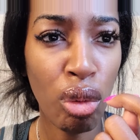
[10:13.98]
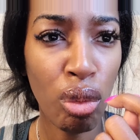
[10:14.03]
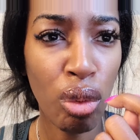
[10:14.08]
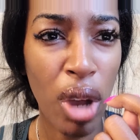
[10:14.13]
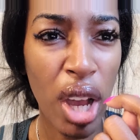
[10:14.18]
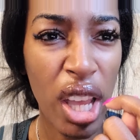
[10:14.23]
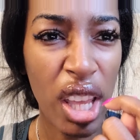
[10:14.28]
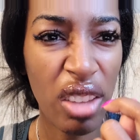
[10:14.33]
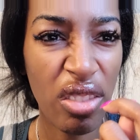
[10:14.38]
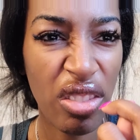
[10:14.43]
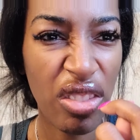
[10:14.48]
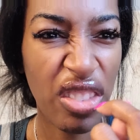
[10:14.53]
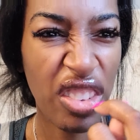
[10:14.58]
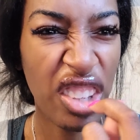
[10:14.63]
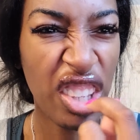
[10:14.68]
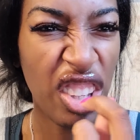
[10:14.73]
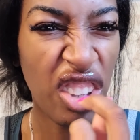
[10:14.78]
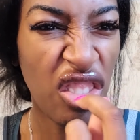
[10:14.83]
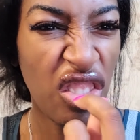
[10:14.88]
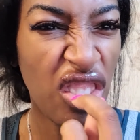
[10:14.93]
white
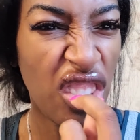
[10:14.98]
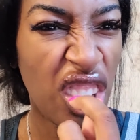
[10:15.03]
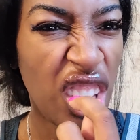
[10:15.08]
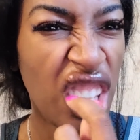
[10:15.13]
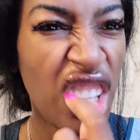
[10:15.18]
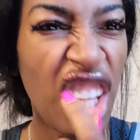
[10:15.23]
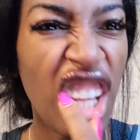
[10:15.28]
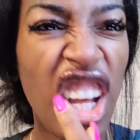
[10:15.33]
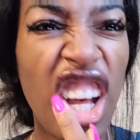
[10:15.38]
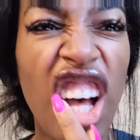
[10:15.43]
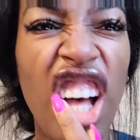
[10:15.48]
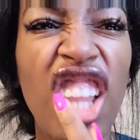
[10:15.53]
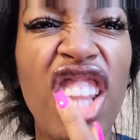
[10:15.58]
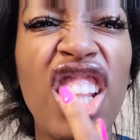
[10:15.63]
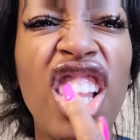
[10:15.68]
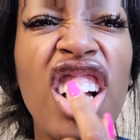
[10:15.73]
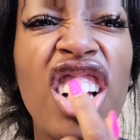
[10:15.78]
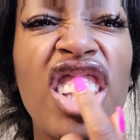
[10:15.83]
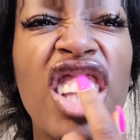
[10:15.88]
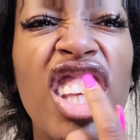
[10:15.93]
film
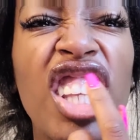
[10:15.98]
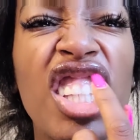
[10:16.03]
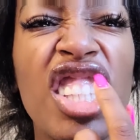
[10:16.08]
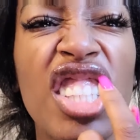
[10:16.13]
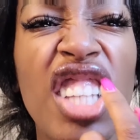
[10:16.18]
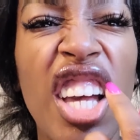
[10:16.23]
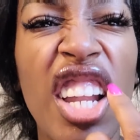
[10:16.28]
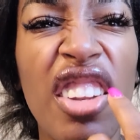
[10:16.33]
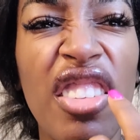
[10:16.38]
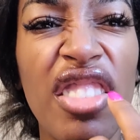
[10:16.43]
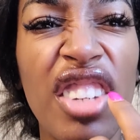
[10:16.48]
along the inside